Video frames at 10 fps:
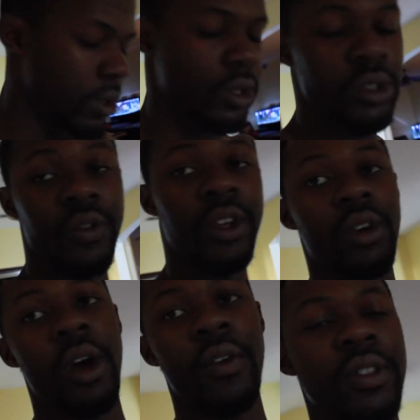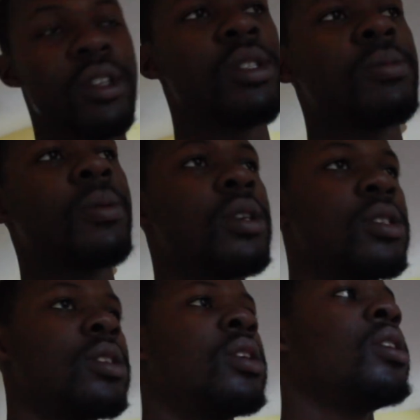there's no video after this is
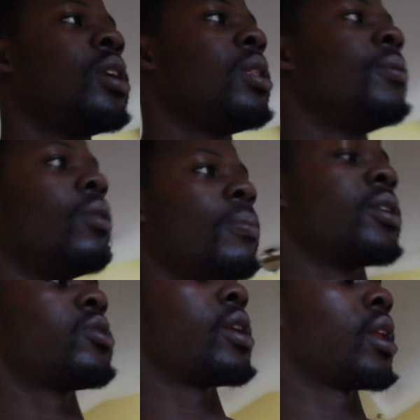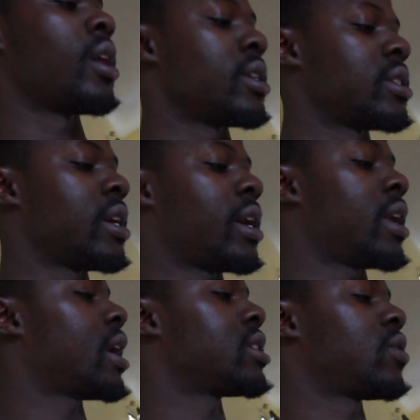because in the middle of my training last
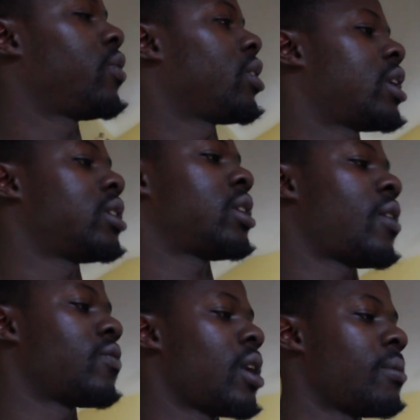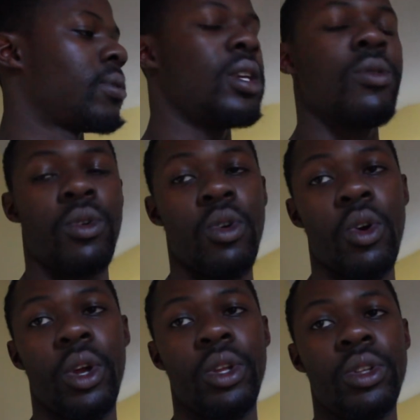night, I just figured I didn't have time to keep
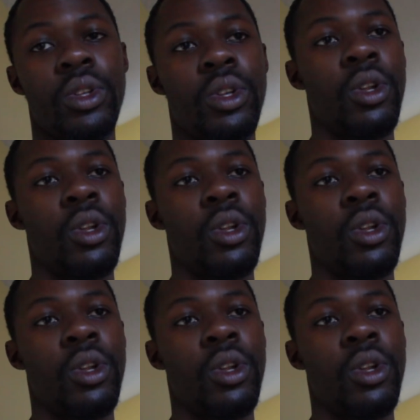recording.